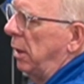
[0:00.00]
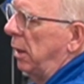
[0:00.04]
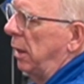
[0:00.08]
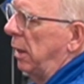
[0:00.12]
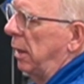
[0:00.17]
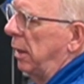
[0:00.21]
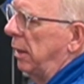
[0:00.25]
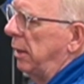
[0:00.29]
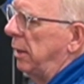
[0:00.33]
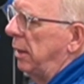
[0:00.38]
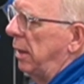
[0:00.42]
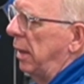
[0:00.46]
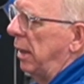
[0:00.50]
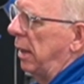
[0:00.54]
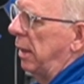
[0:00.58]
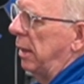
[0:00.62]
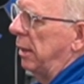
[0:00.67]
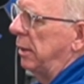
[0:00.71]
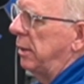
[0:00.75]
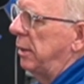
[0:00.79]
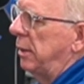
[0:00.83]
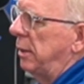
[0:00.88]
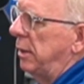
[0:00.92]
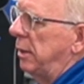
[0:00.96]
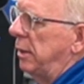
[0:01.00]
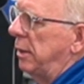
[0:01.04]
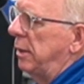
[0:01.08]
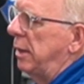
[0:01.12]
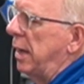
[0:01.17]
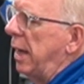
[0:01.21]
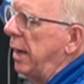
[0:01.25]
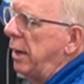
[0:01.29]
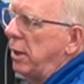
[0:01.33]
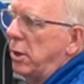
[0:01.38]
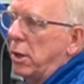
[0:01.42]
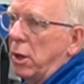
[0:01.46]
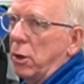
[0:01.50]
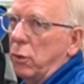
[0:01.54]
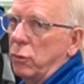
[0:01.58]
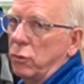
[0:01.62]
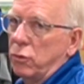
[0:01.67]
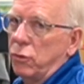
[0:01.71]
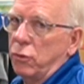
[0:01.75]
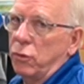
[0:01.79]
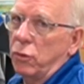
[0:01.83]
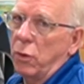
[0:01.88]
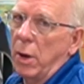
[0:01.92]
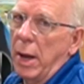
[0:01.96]
a NATO
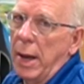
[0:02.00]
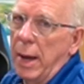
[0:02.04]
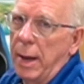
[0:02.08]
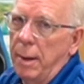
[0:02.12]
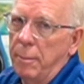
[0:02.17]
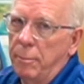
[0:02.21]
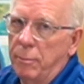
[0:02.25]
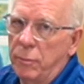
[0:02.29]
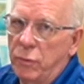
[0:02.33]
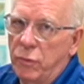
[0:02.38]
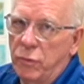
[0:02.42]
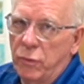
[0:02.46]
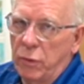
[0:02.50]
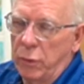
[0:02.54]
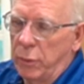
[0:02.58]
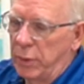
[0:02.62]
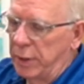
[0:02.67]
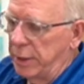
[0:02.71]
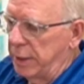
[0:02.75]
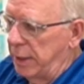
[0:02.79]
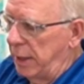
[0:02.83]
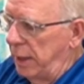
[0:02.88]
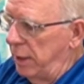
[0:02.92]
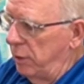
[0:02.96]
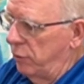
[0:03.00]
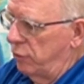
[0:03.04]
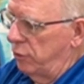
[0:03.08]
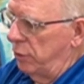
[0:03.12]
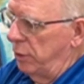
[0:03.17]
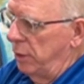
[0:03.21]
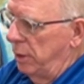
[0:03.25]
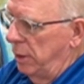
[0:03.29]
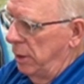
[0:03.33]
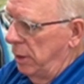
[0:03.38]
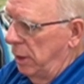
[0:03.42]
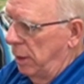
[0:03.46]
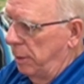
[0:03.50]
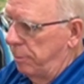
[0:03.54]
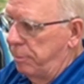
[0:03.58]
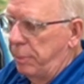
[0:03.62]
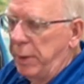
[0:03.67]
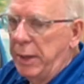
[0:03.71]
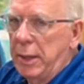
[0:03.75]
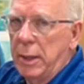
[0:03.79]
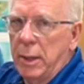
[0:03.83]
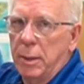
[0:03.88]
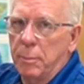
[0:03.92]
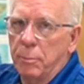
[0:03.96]
strap. So in case a
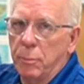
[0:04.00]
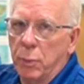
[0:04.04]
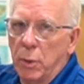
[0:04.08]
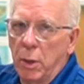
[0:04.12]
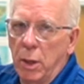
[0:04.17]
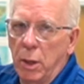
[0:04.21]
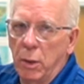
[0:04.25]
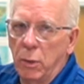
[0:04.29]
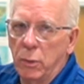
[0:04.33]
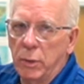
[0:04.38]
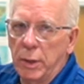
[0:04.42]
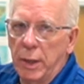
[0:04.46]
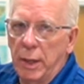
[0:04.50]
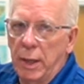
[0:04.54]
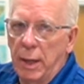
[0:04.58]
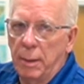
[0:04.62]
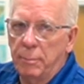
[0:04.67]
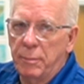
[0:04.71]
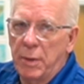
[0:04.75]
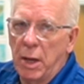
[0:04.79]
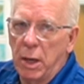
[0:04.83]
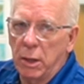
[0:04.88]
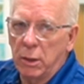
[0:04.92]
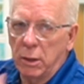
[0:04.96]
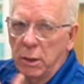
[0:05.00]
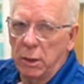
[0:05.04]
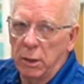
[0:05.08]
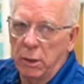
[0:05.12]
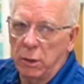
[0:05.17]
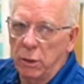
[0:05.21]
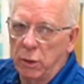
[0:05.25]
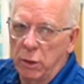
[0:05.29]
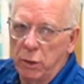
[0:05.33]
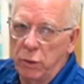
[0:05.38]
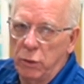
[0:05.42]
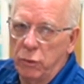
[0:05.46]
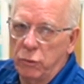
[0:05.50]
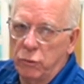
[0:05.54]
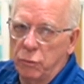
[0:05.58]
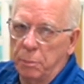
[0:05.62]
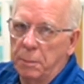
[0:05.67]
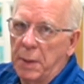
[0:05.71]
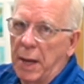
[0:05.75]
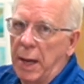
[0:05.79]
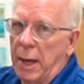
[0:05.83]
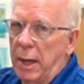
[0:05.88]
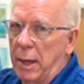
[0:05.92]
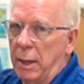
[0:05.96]
pin broke, I'm not going to lose
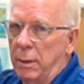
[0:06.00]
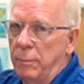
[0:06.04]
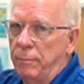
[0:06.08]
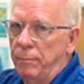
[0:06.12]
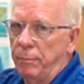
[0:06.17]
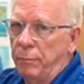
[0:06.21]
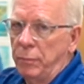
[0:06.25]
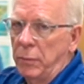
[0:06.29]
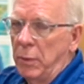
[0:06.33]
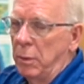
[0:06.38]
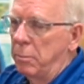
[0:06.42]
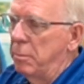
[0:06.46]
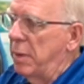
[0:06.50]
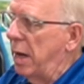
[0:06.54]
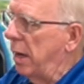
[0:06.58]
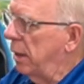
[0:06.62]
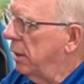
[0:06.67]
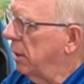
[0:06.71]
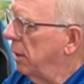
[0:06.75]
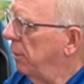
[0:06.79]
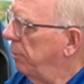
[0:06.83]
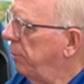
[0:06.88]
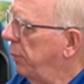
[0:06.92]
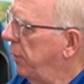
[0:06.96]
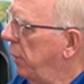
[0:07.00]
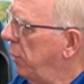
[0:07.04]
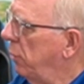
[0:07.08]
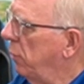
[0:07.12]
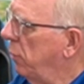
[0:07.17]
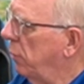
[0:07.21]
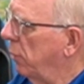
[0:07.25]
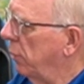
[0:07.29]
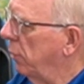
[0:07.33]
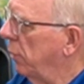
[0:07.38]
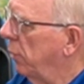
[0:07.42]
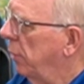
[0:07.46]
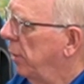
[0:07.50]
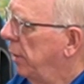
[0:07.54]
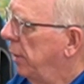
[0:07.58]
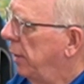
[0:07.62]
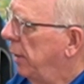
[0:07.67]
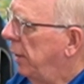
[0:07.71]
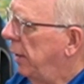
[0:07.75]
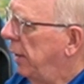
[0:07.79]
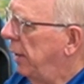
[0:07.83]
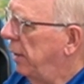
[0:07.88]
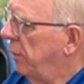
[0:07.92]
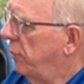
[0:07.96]
my computer.
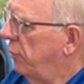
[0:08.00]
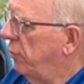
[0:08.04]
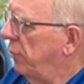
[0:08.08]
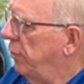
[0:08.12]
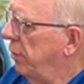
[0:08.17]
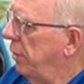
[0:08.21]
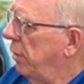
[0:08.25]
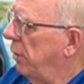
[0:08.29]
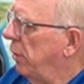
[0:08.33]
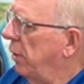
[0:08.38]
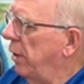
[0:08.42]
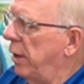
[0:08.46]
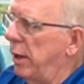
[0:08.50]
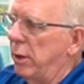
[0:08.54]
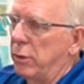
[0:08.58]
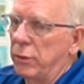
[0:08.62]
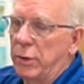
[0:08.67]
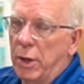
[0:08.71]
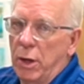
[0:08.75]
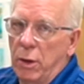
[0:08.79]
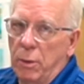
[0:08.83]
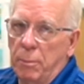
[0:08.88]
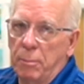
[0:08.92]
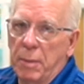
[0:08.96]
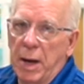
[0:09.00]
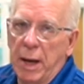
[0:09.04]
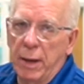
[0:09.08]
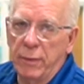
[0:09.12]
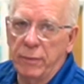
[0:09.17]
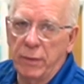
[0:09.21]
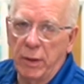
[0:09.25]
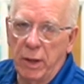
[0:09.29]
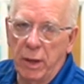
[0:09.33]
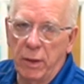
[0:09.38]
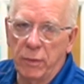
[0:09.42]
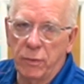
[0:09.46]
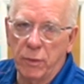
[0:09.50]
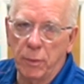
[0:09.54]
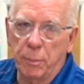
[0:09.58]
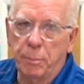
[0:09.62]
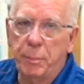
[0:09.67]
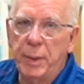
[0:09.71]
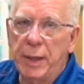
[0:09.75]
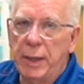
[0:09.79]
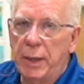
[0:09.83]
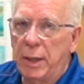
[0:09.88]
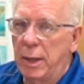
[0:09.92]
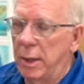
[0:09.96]
It's still held on by the other
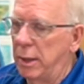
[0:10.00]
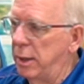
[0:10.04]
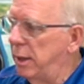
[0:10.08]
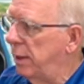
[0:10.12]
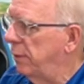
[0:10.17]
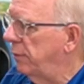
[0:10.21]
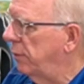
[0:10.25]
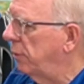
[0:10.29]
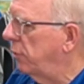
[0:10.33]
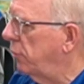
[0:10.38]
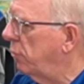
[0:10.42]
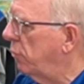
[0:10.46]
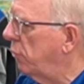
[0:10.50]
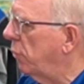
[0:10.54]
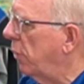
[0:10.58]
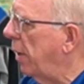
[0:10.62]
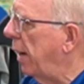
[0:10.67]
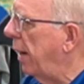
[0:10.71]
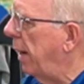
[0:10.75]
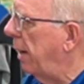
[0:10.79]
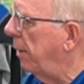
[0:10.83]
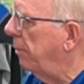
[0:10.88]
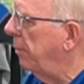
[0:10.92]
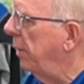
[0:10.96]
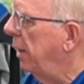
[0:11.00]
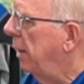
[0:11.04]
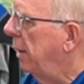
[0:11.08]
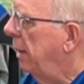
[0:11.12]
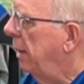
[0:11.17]
pin in the strap.